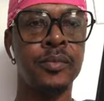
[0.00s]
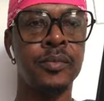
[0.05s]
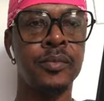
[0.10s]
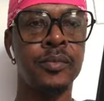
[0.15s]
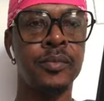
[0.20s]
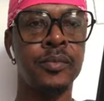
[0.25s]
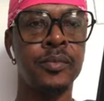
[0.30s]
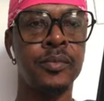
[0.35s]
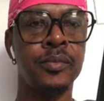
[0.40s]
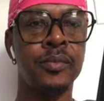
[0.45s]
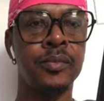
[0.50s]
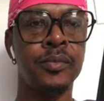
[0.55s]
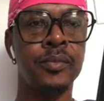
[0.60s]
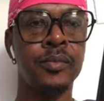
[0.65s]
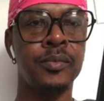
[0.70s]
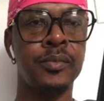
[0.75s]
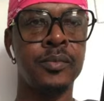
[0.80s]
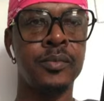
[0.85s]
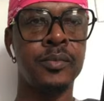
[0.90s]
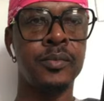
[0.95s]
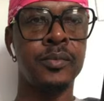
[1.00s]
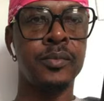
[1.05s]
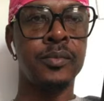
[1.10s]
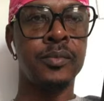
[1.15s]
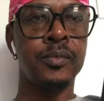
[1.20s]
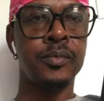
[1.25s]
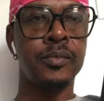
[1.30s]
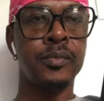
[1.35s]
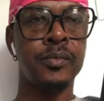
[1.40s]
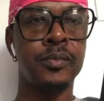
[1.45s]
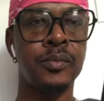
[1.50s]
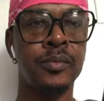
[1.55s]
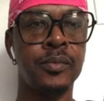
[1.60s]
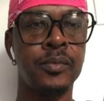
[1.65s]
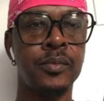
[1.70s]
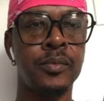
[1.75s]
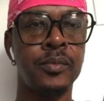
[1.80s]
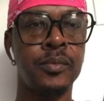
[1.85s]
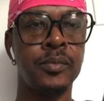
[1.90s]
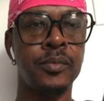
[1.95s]

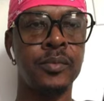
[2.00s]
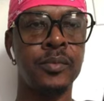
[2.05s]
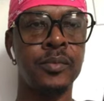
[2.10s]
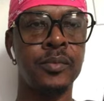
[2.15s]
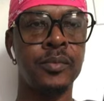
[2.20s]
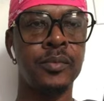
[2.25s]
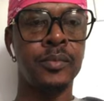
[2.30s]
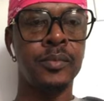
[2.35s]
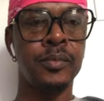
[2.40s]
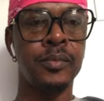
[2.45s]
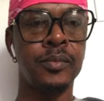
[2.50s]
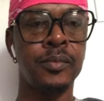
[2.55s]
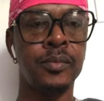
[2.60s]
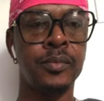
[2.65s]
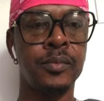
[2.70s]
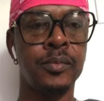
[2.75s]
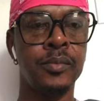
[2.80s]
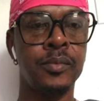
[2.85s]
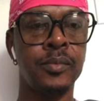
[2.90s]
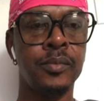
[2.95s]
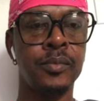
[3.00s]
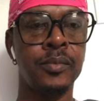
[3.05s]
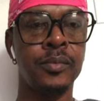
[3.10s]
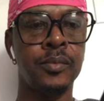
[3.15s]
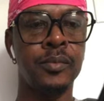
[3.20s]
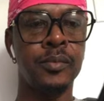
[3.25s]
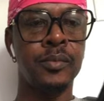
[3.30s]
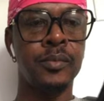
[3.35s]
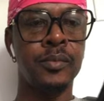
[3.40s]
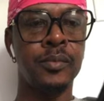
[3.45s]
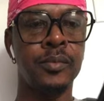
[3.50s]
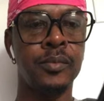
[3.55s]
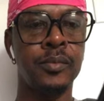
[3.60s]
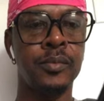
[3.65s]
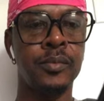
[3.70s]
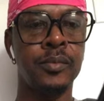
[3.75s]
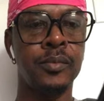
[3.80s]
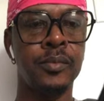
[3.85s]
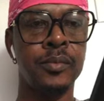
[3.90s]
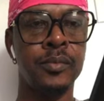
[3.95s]

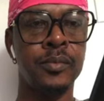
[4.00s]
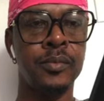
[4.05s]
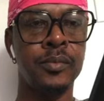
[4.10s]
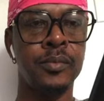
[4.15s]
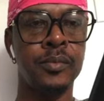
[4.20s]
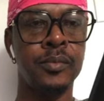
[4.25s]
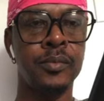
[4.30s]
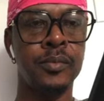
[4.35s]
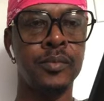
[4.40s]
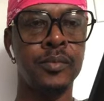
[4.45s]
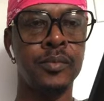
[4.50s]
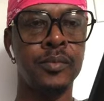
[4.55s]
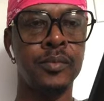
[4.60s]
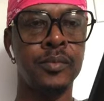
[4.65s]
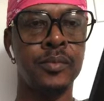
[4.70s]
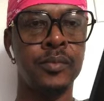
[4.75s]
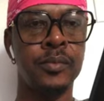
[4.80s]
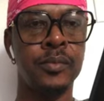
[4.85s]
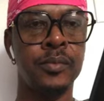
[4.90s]
Nothing is said.